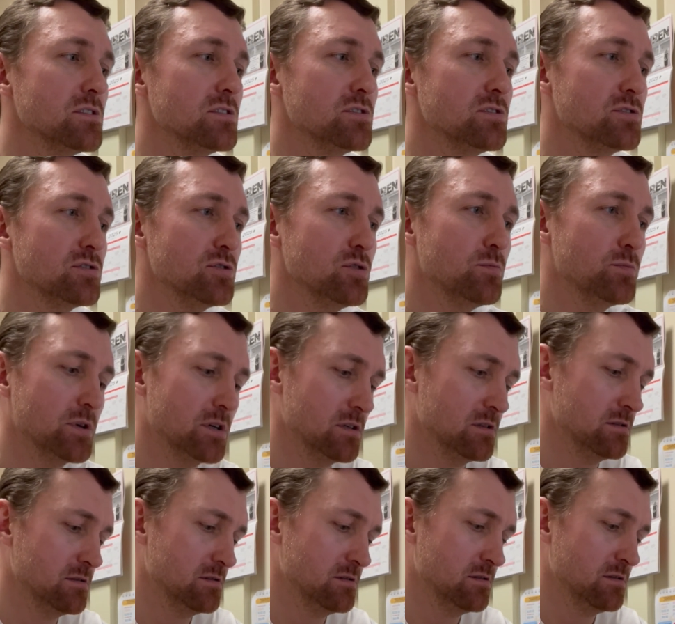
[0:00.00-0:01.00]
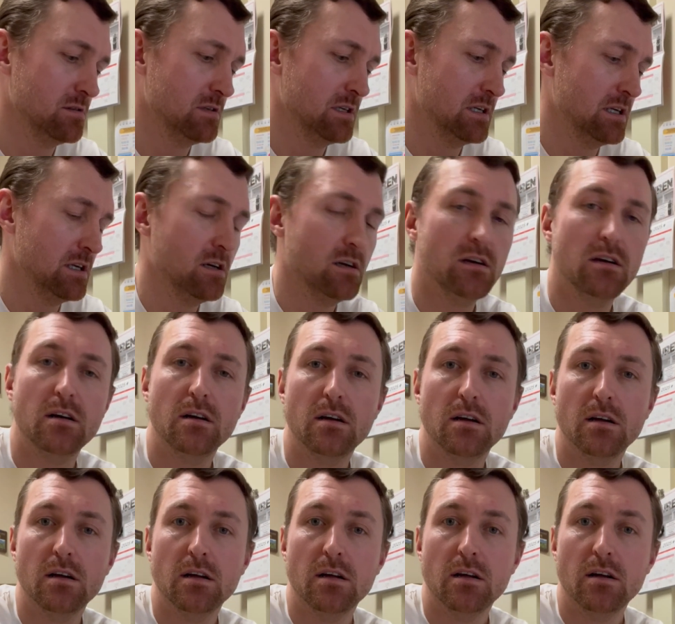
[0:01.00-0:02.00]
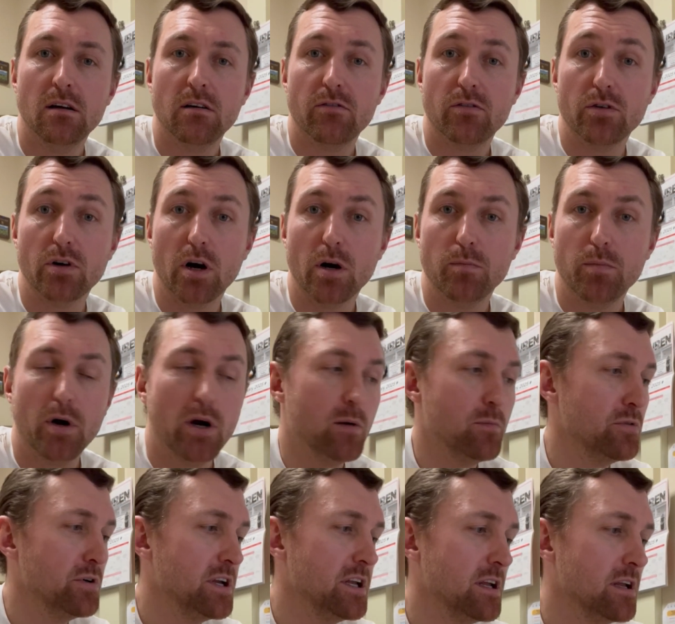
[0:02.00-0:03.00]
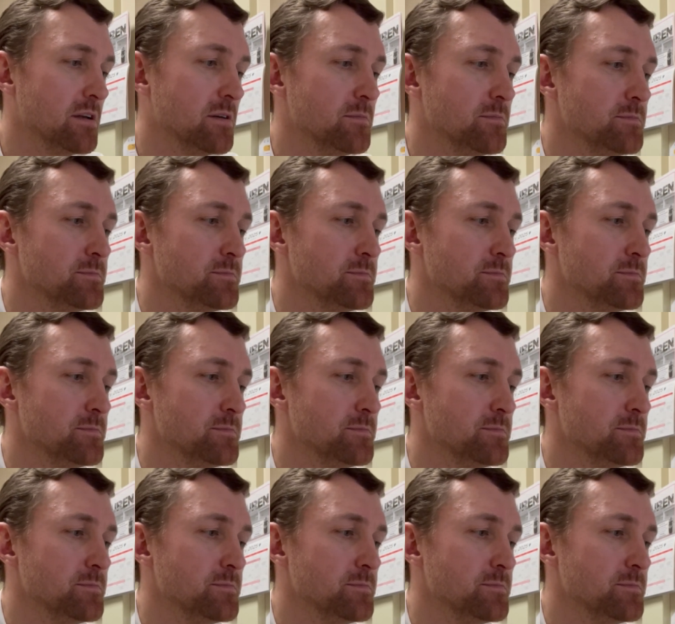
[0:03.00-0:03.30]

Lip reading: Super for our PARP reading.